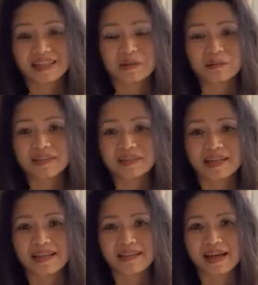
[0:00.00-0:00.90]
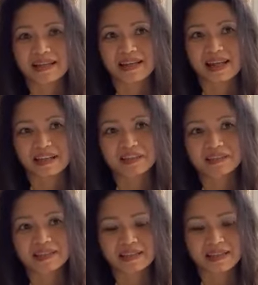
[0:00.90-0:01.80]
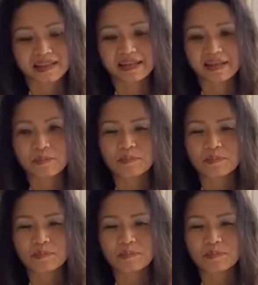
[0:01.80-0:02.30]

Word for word: And I would say that in, in, in any